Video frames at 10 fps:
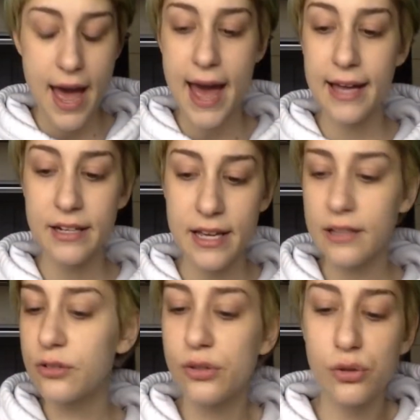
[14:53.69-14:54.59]
And
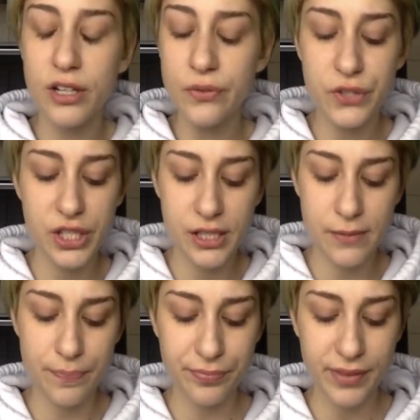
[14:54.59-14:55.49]
it sort of
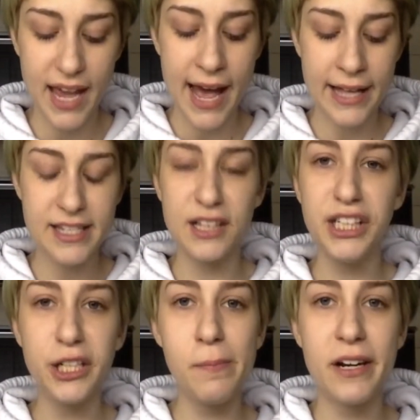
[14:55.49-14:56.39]
just adds a
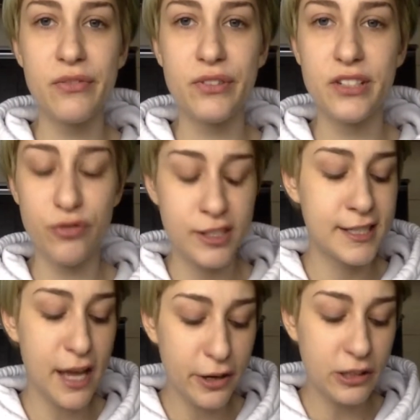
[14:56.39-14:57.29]
little bit of
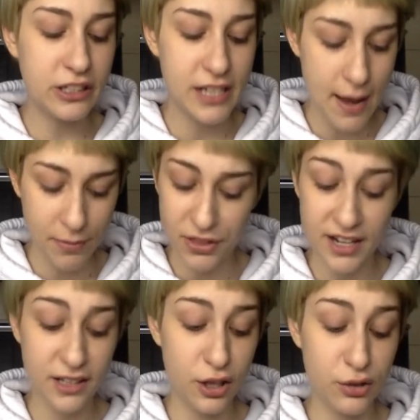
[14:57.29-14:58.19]
subtle depth
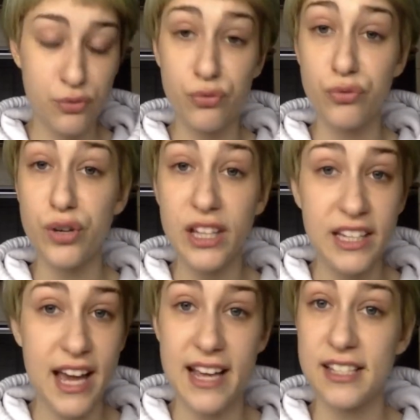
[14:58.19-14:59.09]
and it looks really
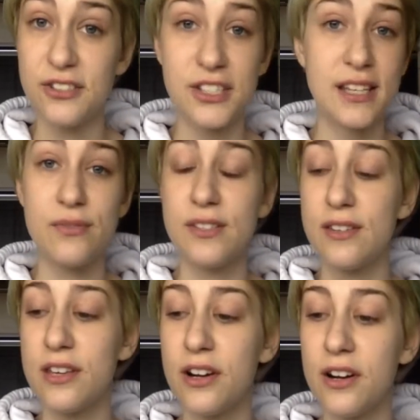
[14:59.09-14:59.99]
nice. It just gives
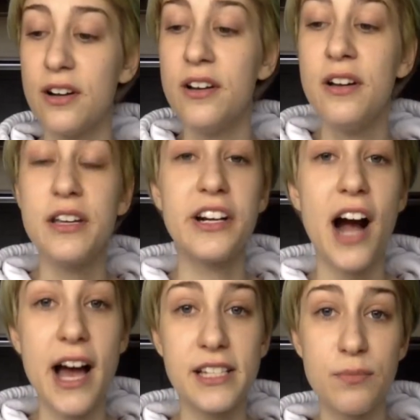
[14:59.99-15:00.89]
your
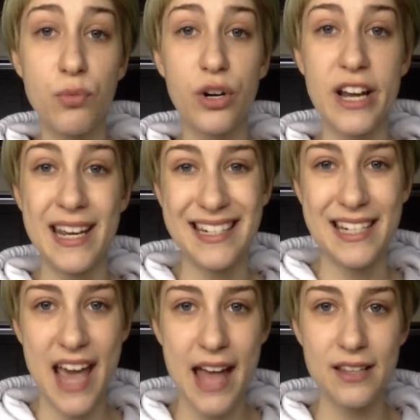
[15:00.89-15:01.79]
eyes a more
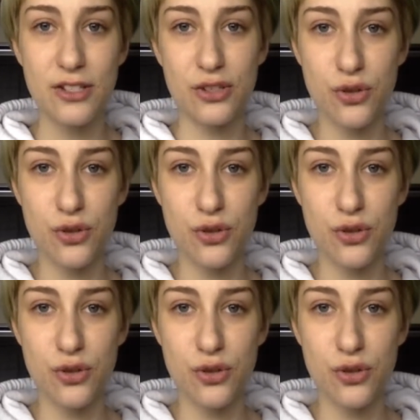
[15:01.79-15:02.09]
intense,